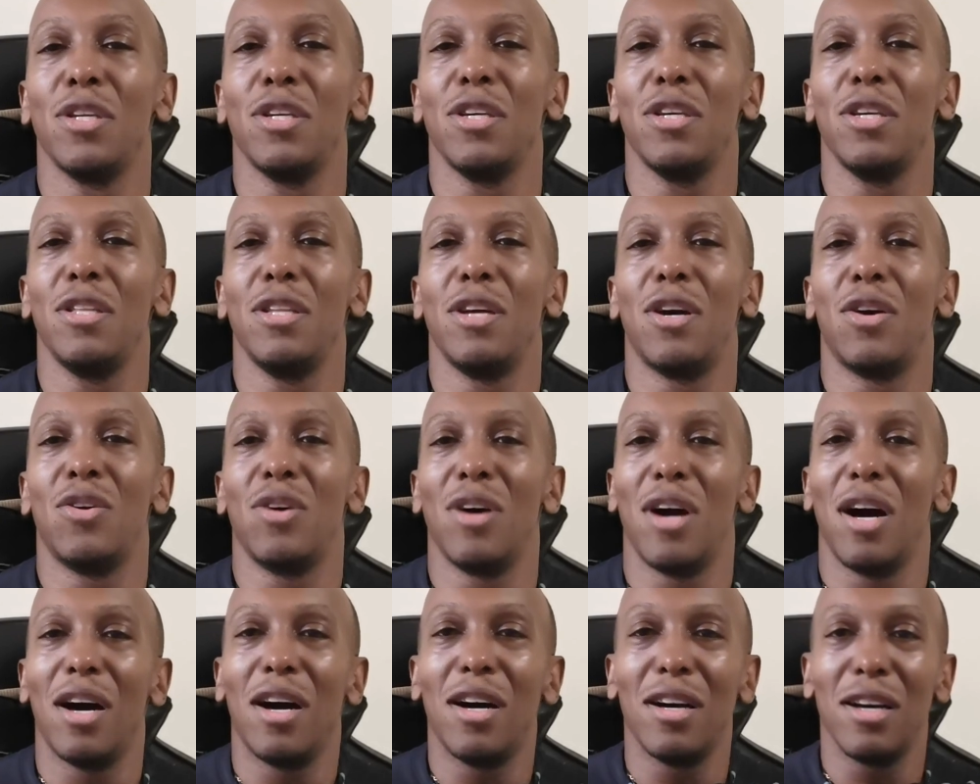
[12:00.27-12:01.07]
You
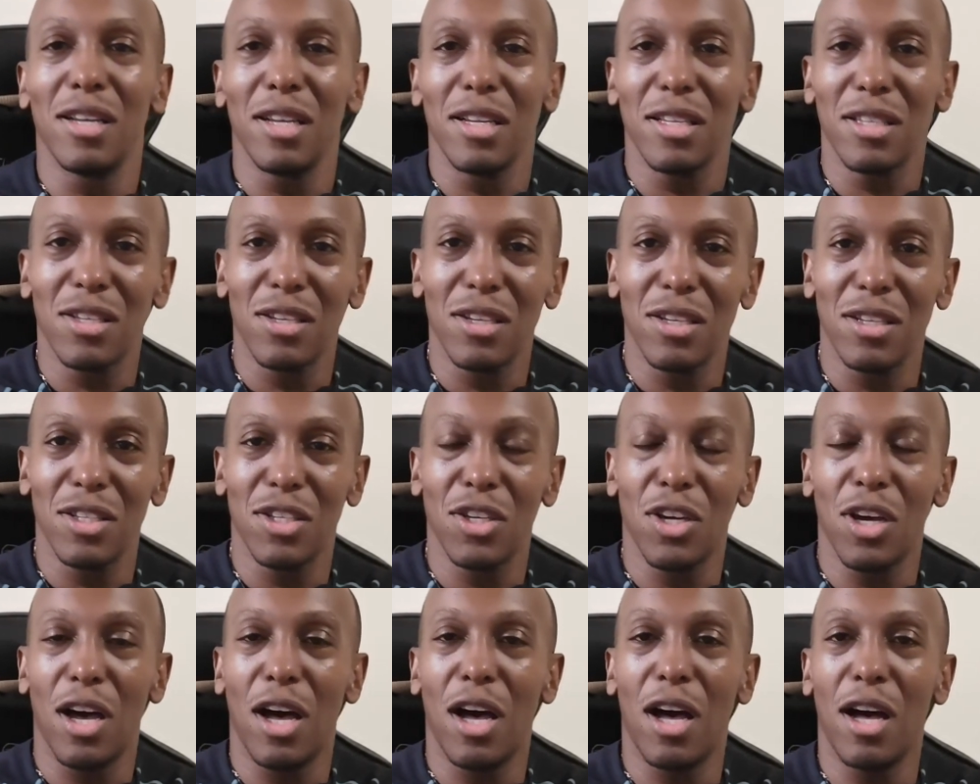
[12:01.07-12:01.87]
know,
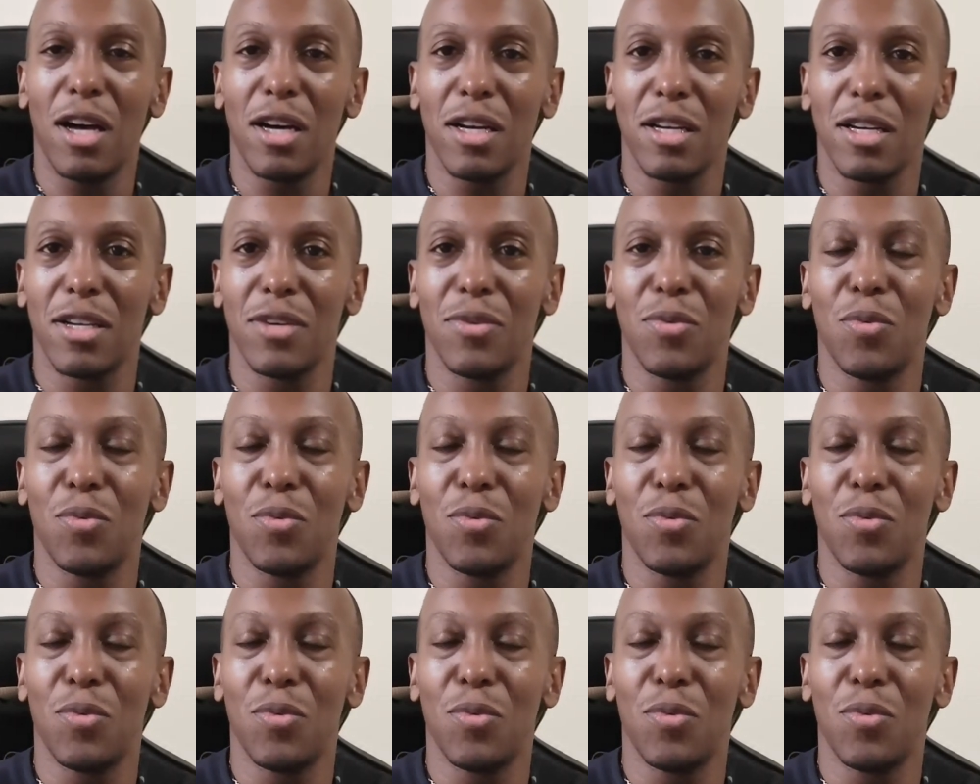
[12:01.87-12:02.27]
to hug